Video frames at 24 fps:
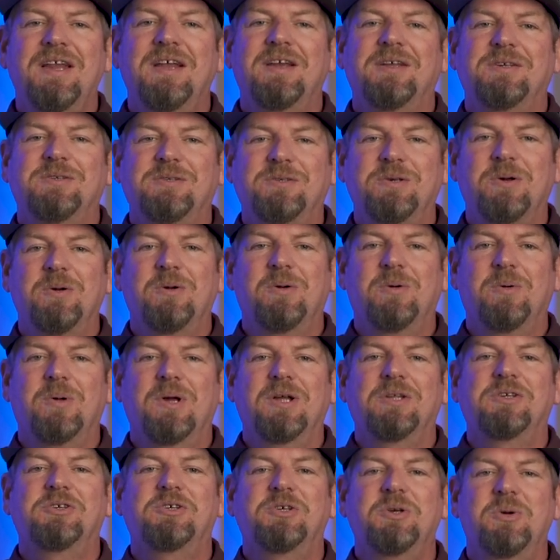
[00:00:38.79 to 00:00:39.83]
in a circle
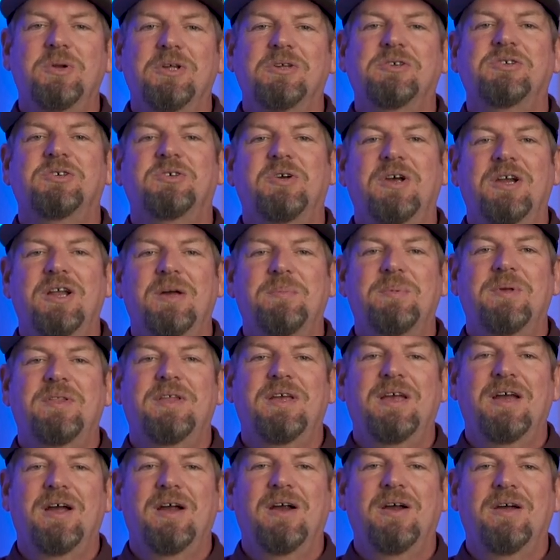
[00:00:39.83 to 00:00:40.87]
and shoot it straight up in
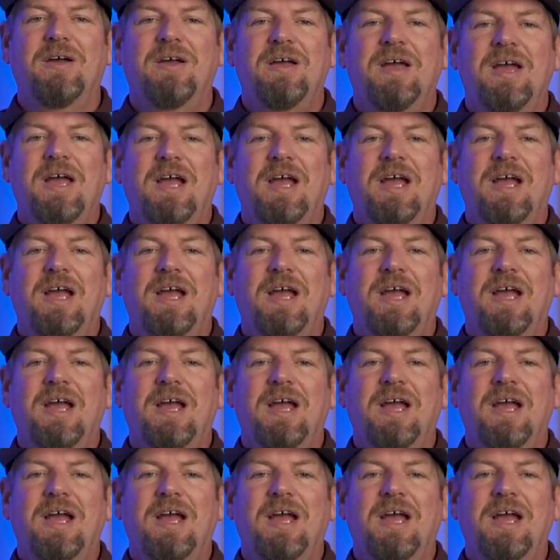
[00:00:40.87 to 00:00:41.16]
the air,